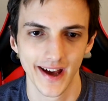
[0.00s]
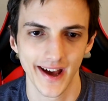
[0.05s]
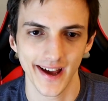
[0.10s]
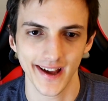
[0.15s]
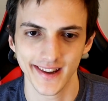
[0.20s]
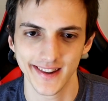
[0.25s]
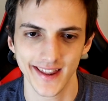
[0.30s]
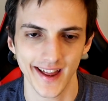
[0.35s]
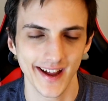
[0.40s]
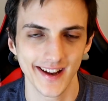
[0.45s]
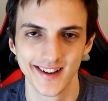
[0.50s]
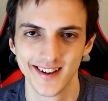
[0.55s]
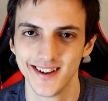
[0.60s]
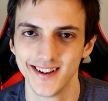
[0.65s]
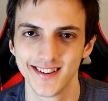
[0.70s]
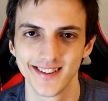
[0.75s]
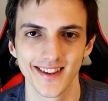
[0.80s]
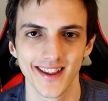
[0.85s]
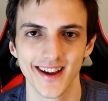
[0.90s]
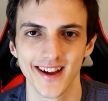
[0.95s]
And that
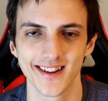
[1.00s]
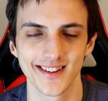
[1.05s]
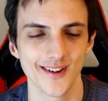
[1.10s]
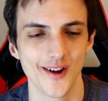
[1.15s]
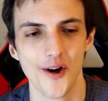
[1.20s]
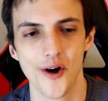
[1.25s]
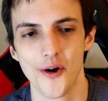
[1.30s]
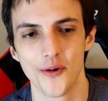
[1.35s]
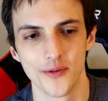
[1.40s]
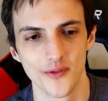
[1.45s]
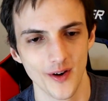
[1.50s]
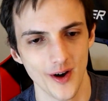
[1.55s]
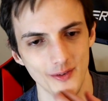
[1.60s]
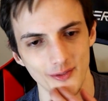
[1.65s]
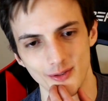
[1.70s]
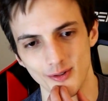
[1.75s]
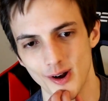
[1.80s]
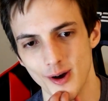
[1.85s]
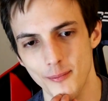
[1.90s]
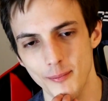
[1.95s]
just, like, it's all
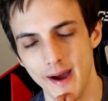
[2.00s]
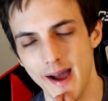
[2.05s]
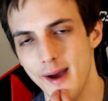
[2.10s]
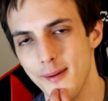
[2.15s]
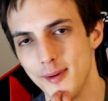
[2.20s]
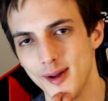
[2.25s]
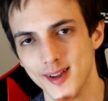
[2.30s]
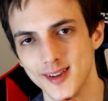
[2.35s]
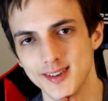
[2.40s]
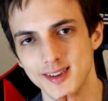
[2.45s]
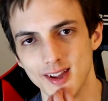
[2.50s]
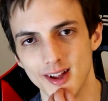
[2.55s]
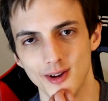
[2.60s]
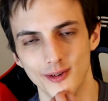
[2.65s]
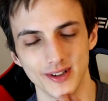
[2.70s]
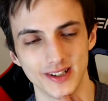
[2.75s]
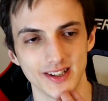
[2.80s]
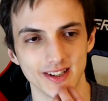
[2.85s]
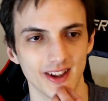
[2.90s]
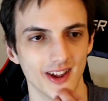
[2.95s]
revolves around Batman
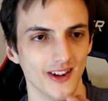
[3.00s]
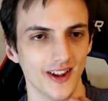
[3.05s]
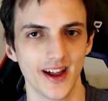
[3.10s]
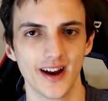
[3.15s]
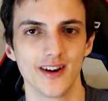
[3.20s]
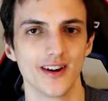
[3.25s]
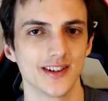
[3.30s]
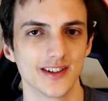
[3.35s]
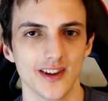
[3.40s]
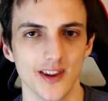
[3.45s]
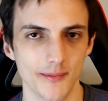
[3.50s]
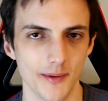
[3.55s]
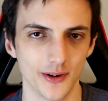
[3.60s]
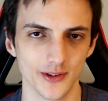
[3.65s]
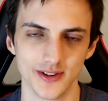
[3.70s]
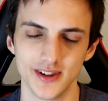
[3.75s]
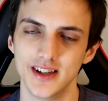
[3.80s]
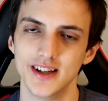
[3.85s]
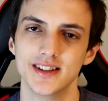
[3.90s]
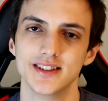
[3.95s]
still, which is hilarious and the
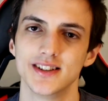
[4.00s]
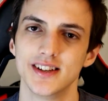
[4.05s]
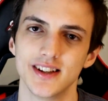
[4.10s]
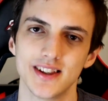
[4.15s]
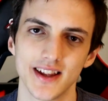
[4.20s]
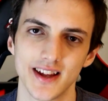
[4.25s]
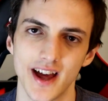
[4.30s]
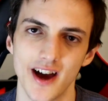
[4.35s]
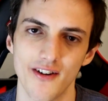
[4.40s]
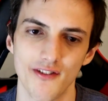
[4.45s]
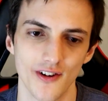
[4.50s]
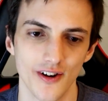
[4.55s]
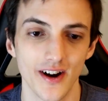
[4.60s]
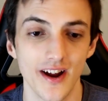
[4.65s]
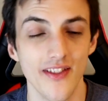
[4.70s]
most DC thing ever.